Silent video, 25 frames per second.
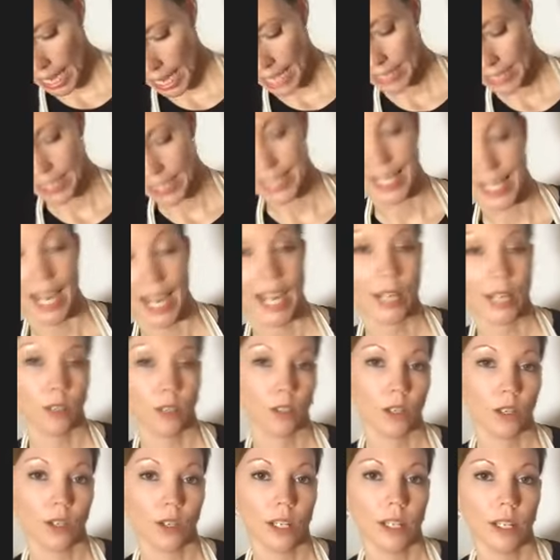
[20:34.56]
a dial
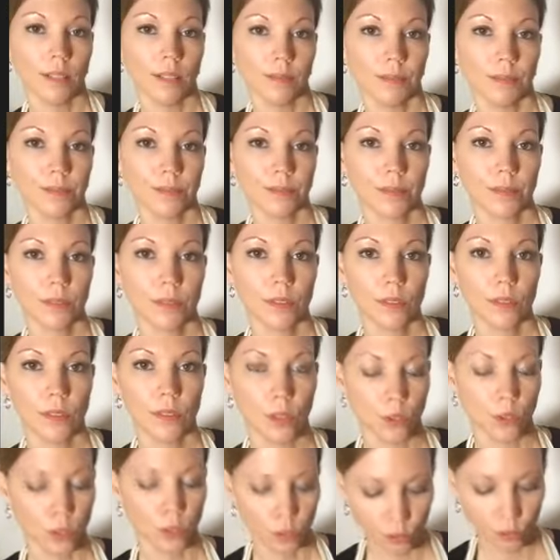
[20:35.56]
on it. So
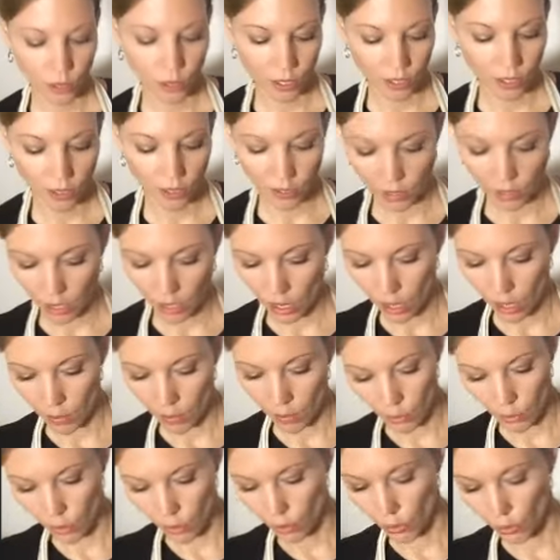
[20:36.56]
you can um,
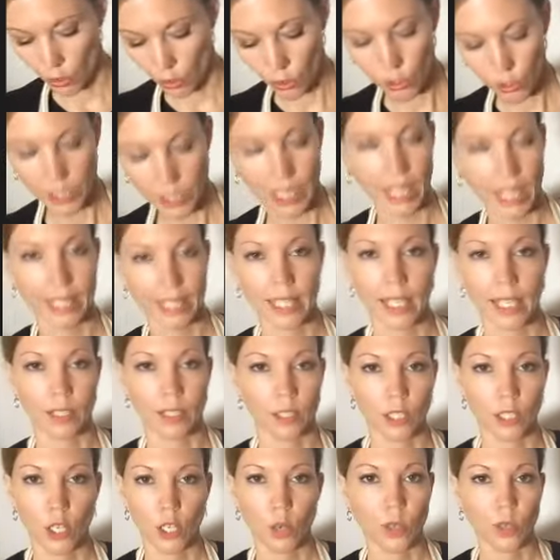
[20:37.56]
just use it at that
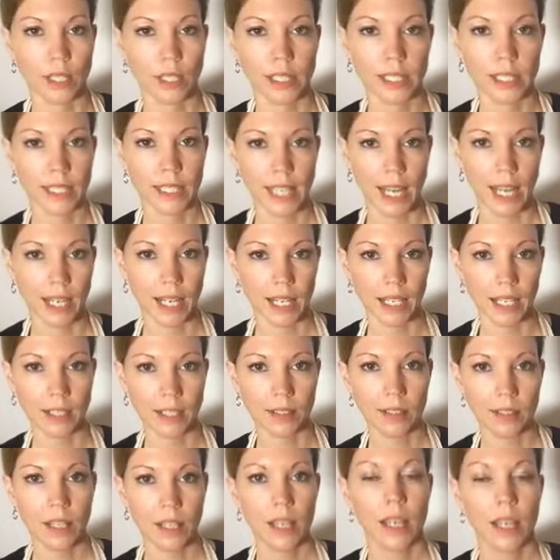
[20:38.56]
lowest
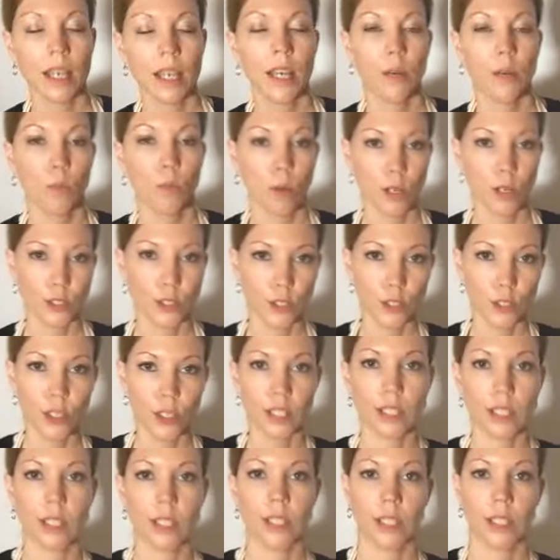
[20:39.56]
setting. Once you
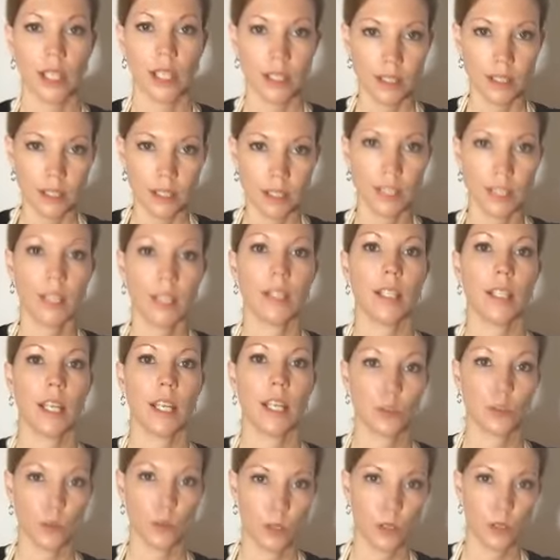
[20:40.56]
get the nuts in,
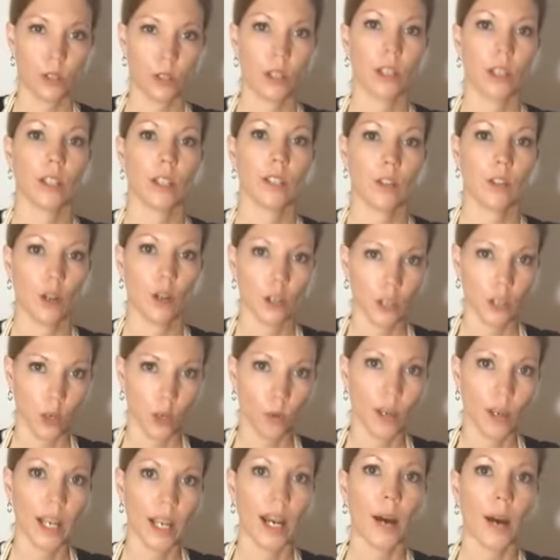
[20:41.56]
that's when you're gonna start
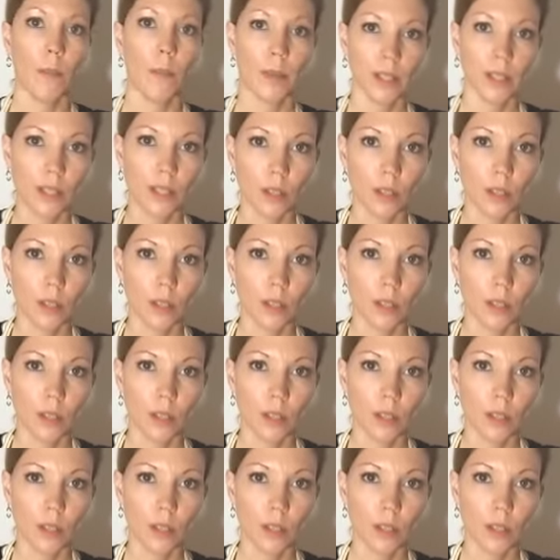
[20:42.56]
going up a little